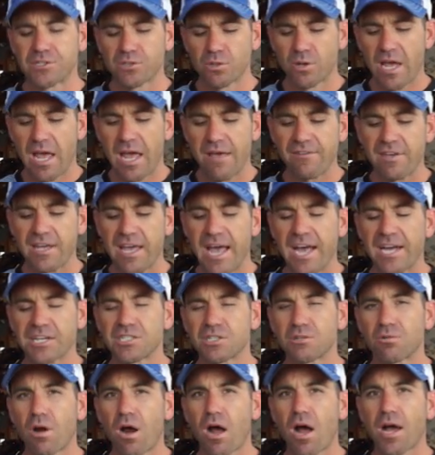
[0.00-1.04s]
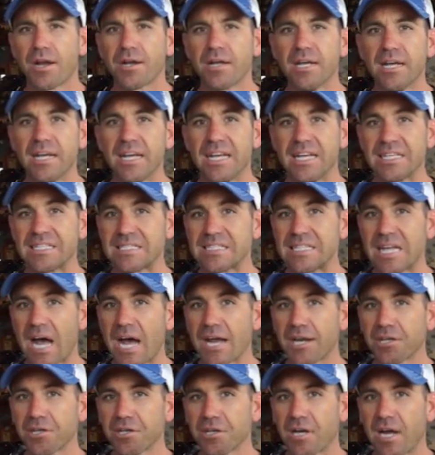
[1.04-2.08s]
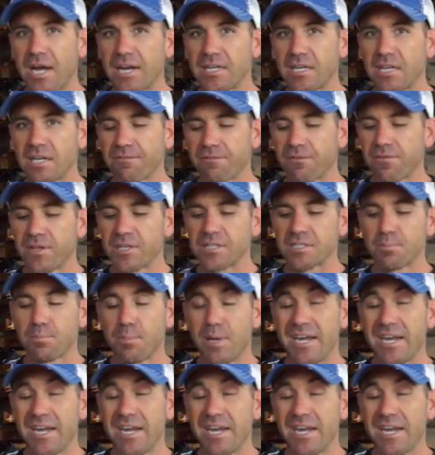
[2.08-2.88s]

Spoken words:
So a heavy action rod is not a good idea for this.